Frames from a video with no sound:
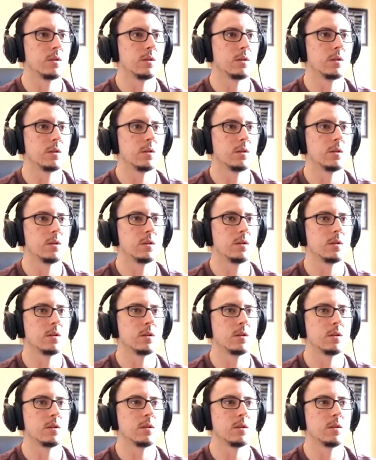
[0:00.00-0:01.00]

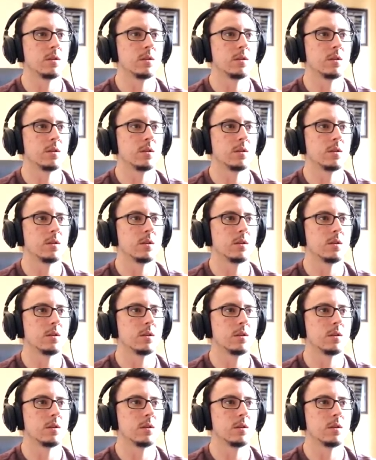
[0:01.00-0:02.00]

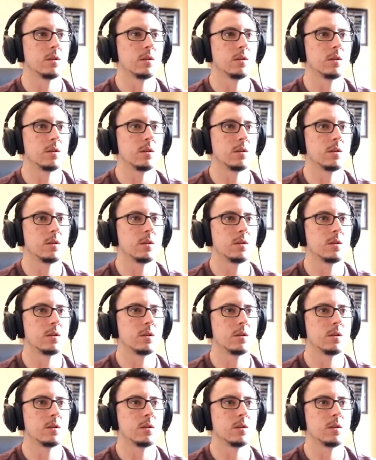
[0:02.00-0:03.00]

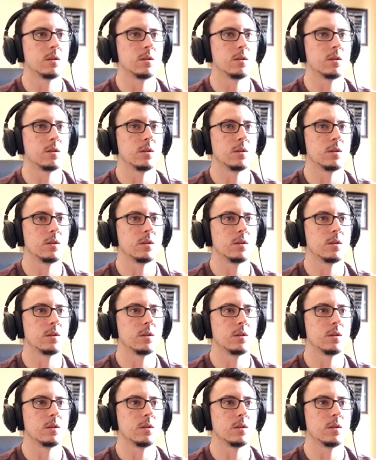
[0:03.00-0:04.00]

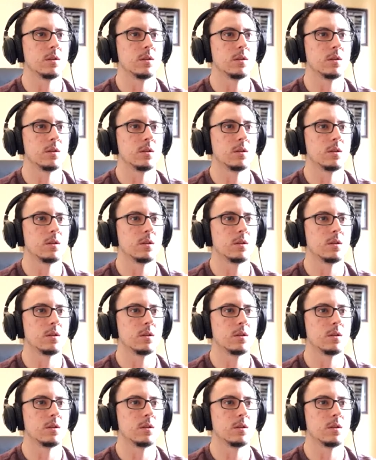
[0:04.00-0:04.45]
Nothing is said.